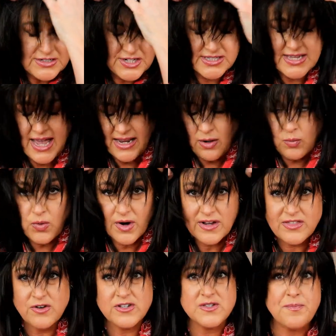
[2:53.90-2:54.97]
just kind of
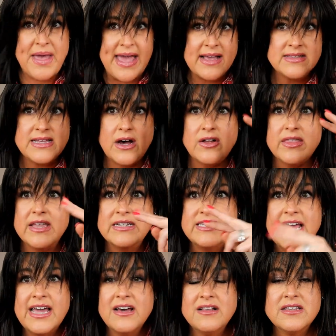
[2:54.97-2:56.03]
work those bangs out and then
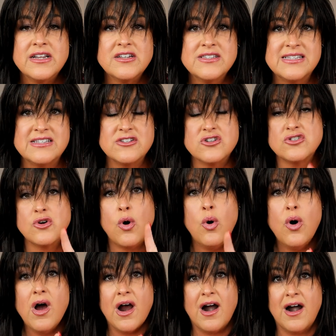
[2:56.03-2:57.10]
take a little scissors
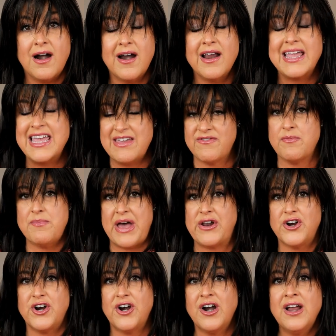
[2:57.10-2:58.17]
or even
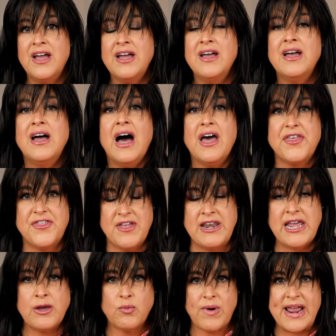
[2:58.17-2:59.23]
better, a
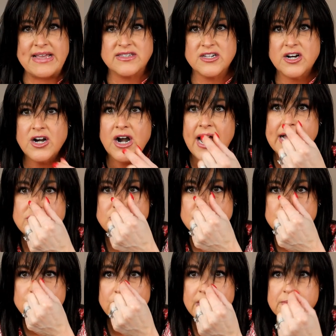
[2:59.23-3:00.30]
thinning razor and
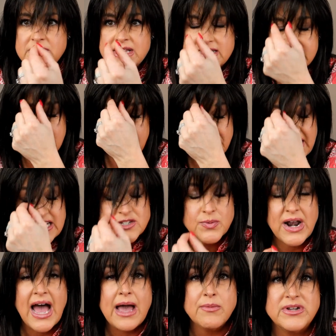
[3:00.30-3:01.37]
just trim this up. That's
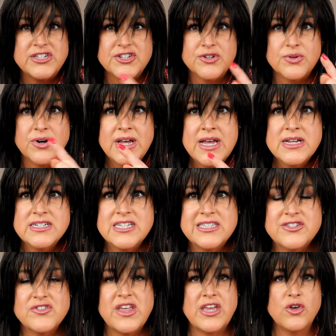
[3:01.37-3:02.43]
what would do
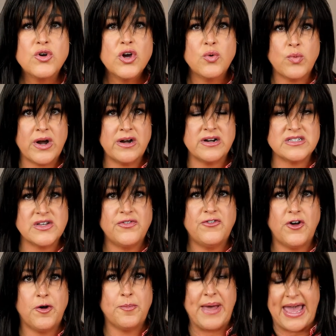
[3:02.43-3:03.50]
to, so that you can wear it as a
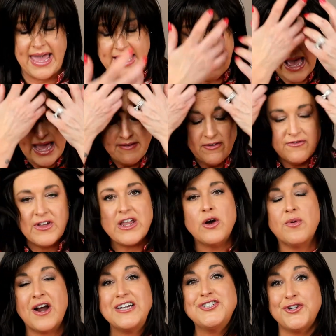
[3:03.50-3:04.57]
full bang. I have a
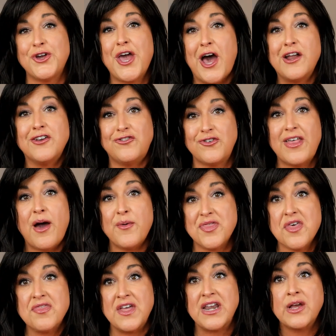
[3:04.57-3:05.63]
video where I show you how to do that
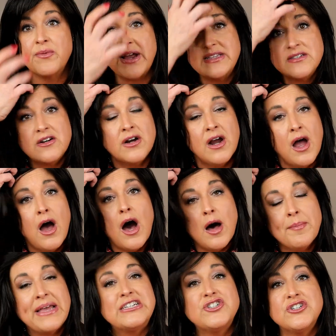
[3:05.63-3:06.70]
with a thinning razor.
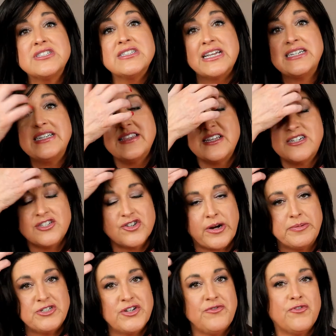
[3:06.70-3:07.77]
I'll make sure it's linked in the
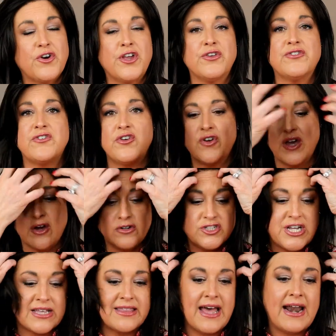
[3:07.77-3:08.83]
description for you so you can go
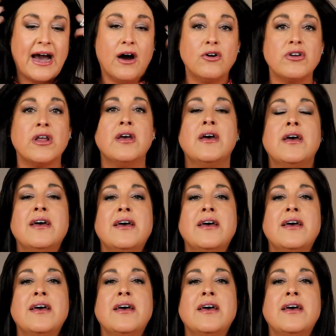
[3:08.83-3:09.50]
check that out.